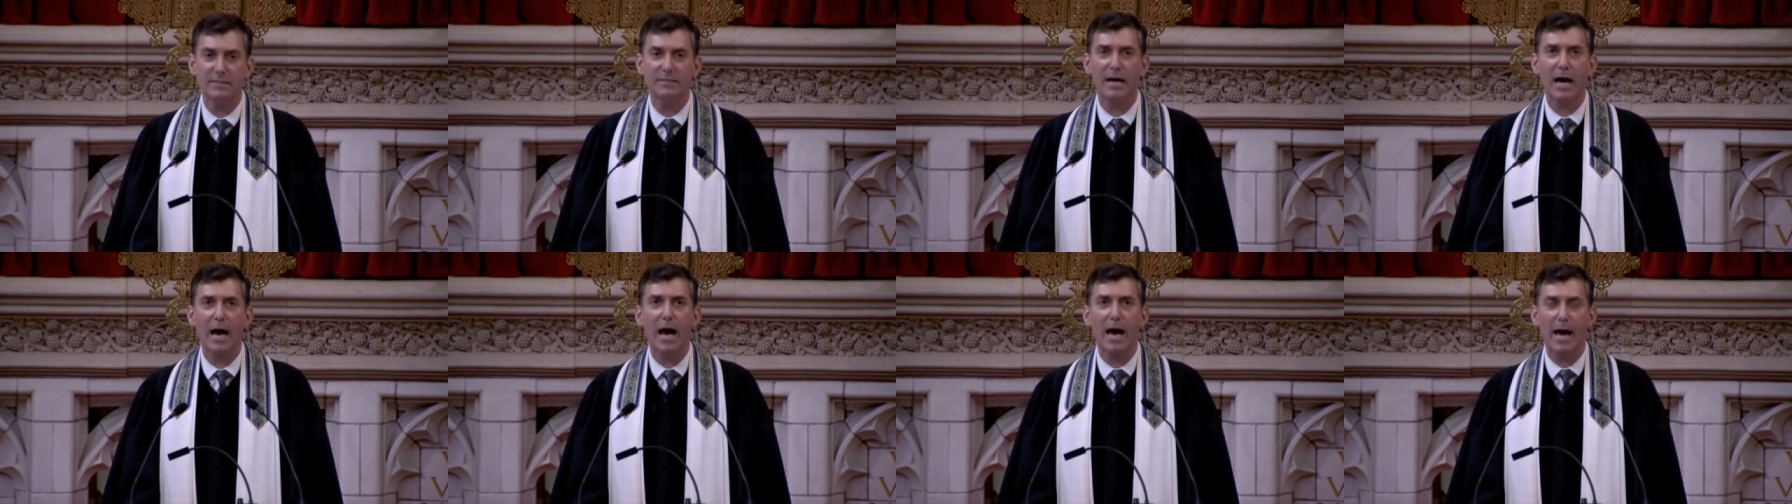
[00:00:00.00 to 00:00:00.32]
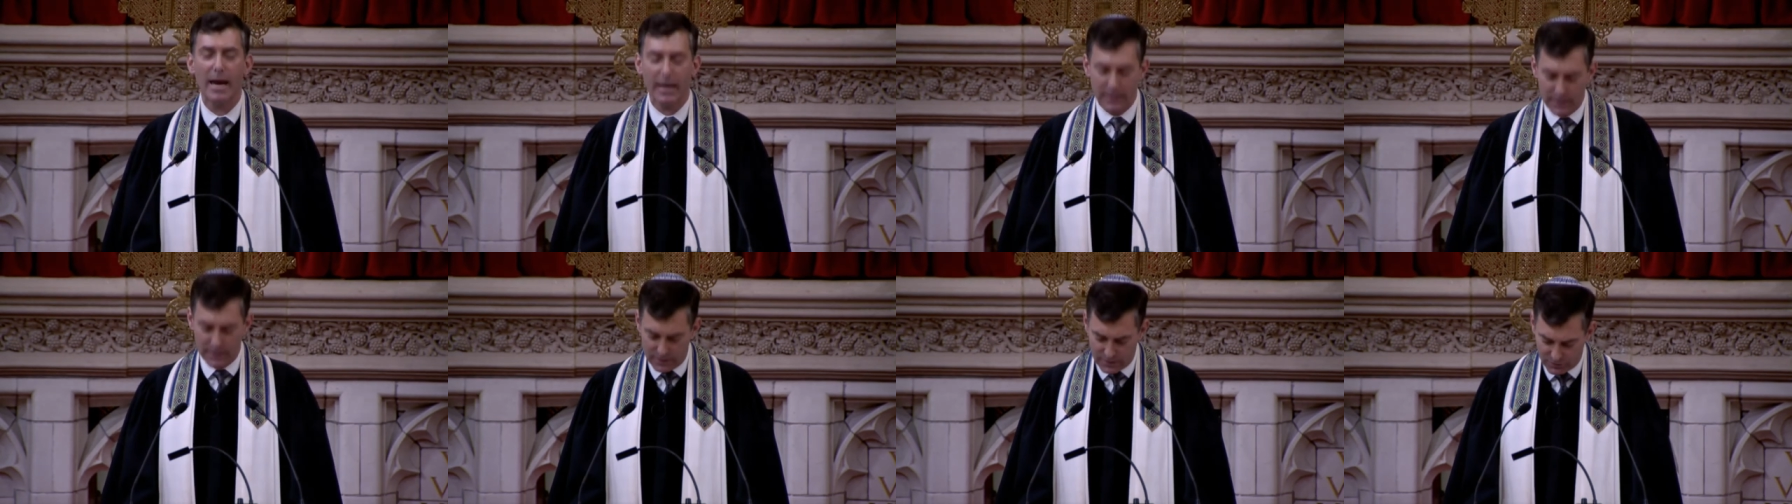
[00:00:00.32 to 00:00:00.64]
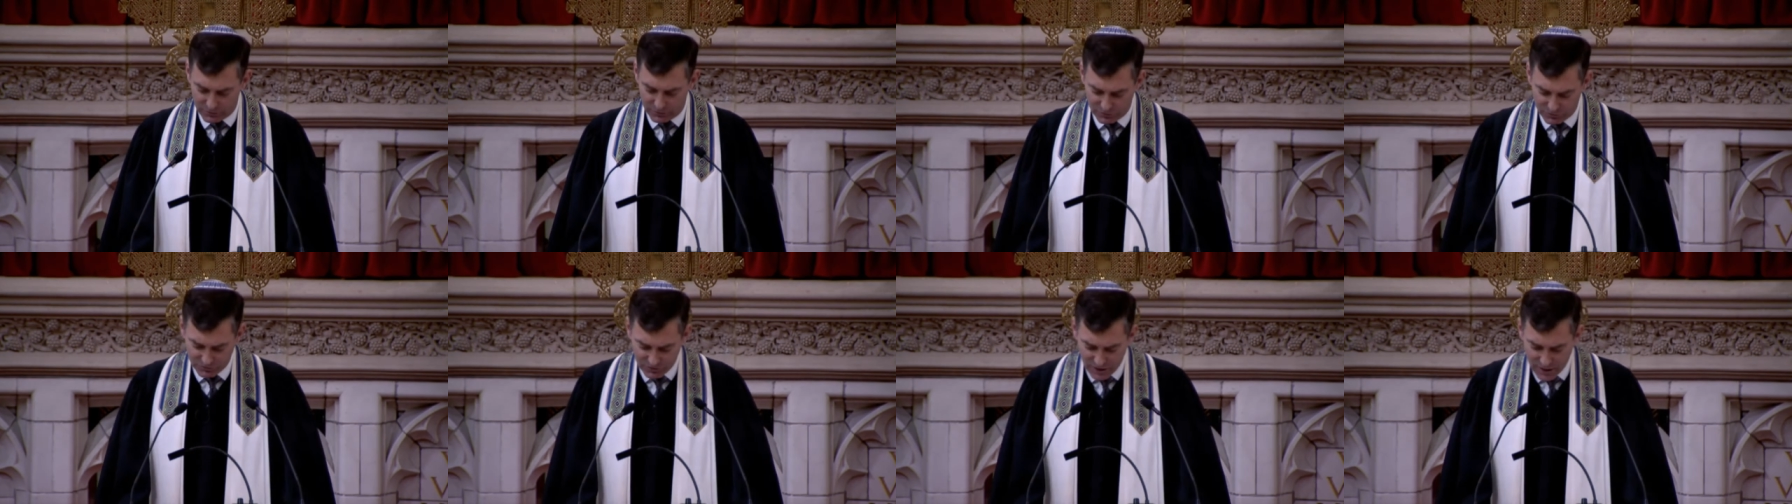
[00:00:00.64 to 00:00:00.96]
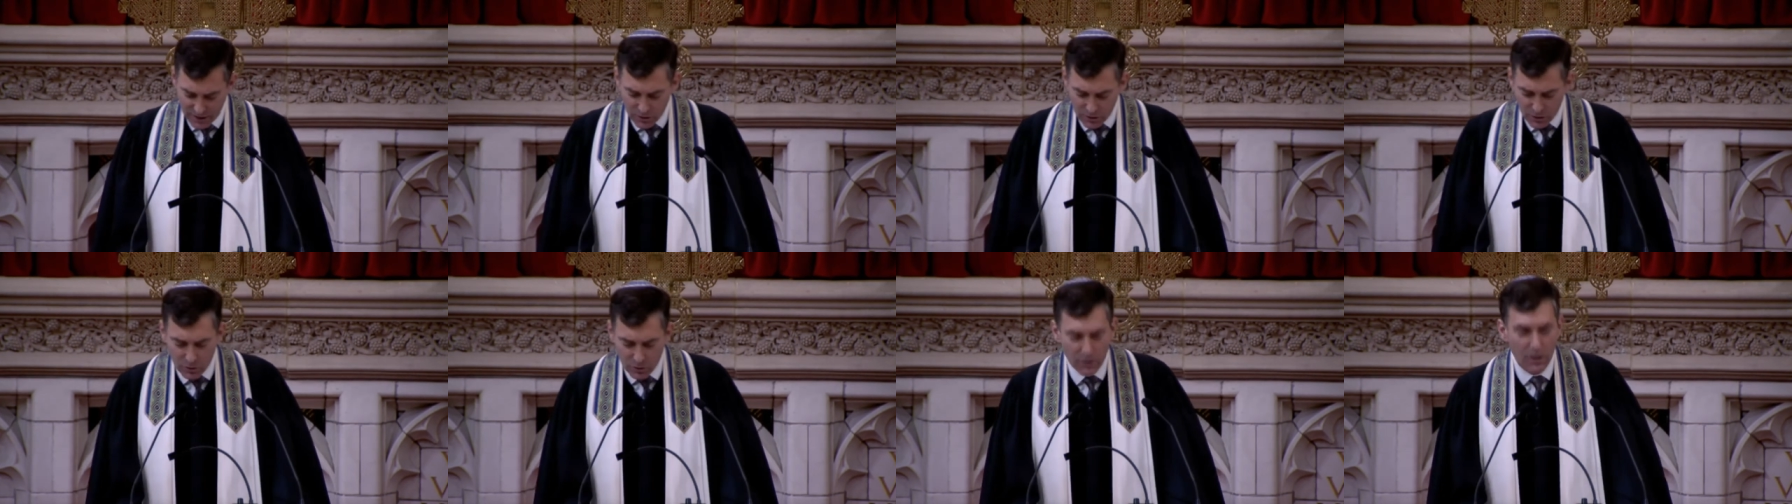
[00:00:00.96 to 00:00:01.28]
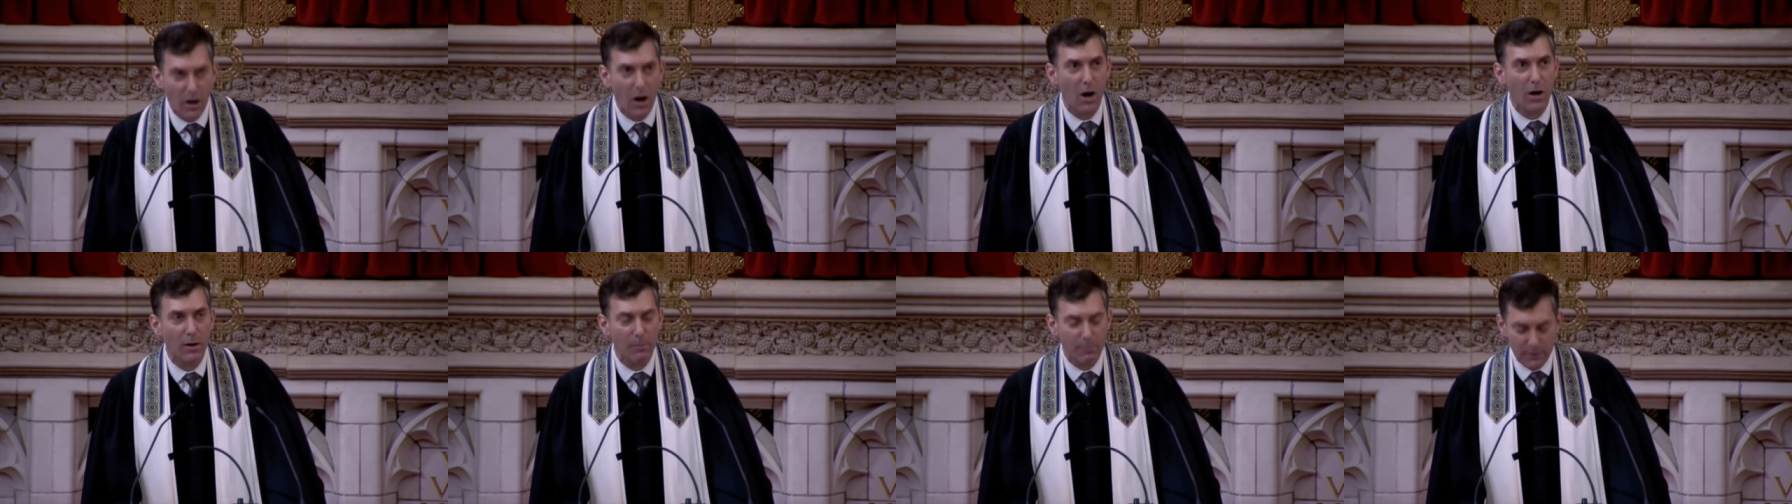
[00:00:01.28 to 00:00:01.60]
tied in a single
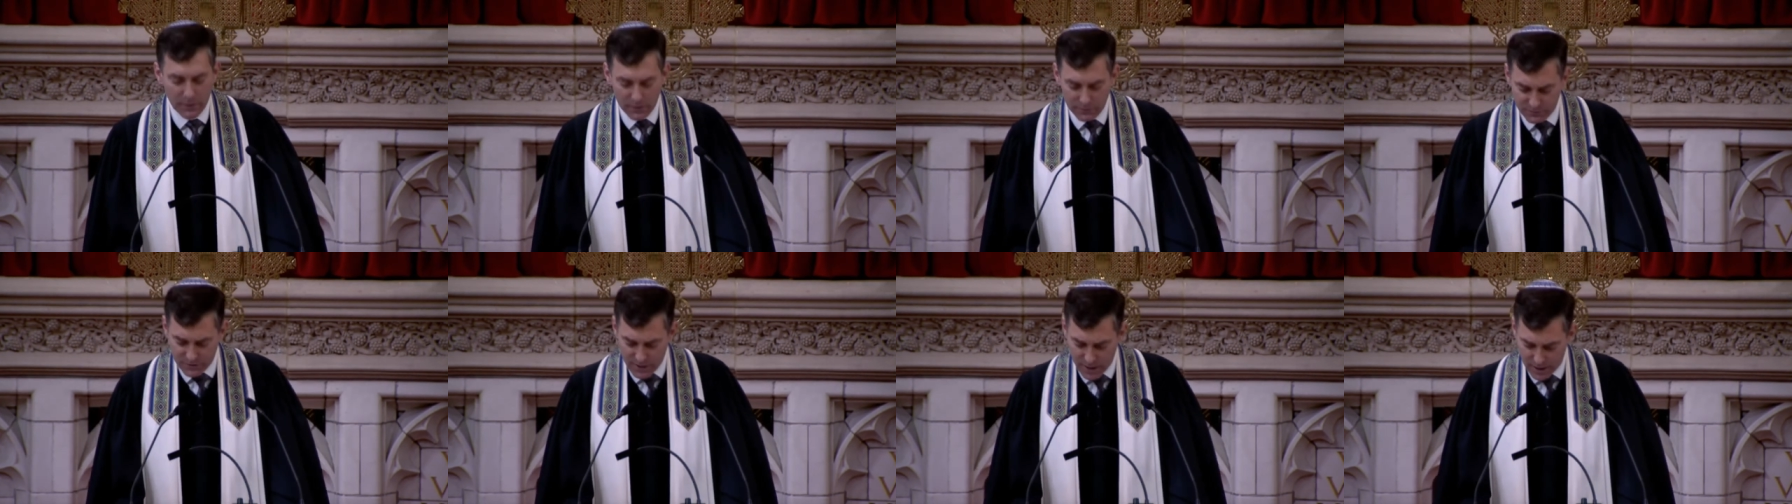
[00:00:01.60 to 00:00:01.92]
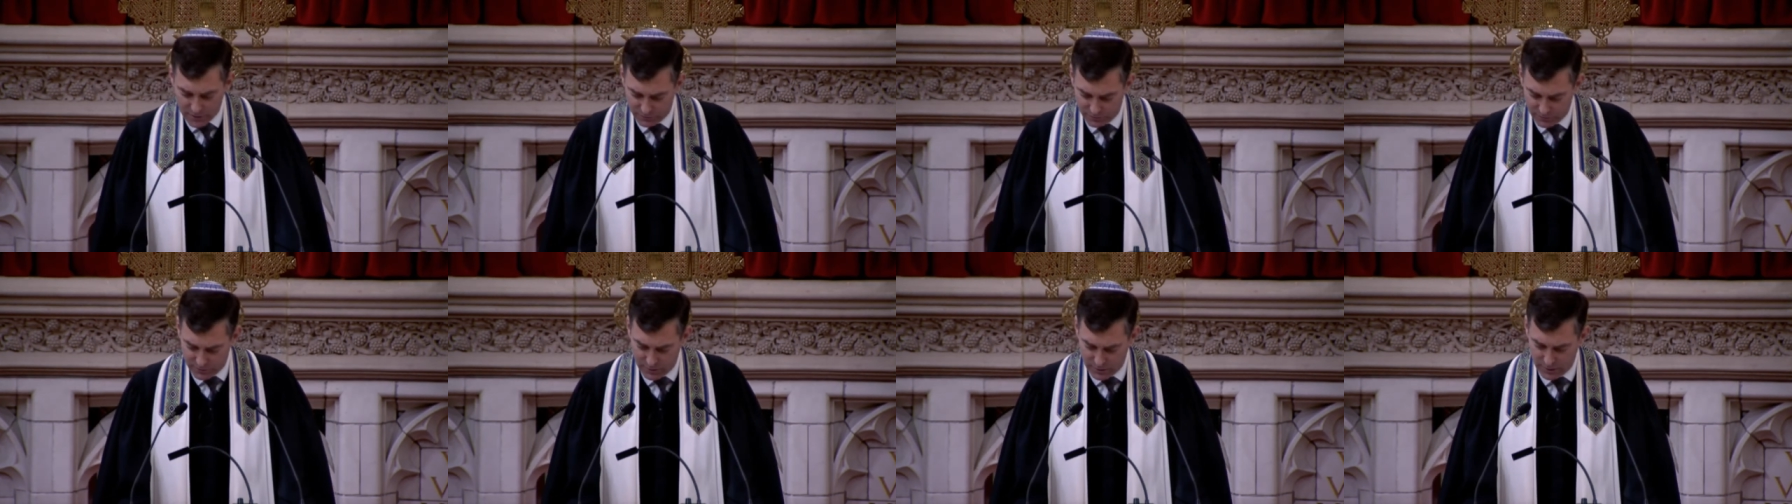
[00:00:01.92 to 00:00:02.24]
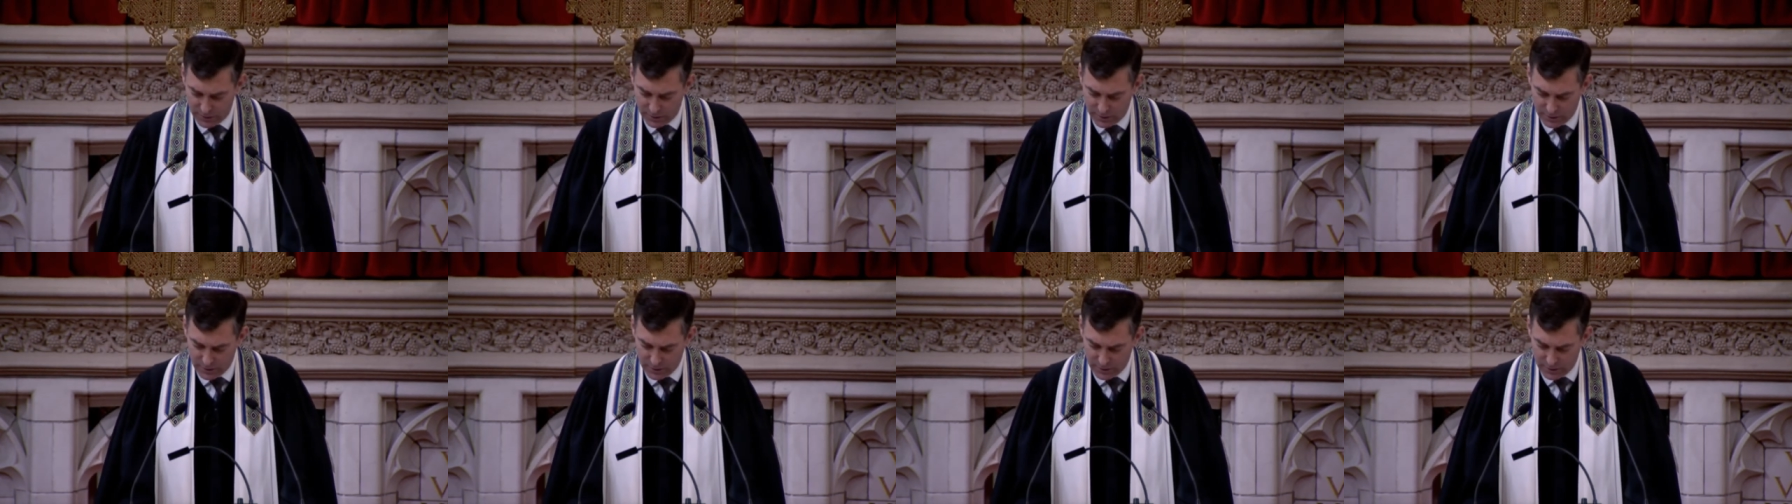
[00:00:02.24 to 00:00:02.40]
garment of destiny.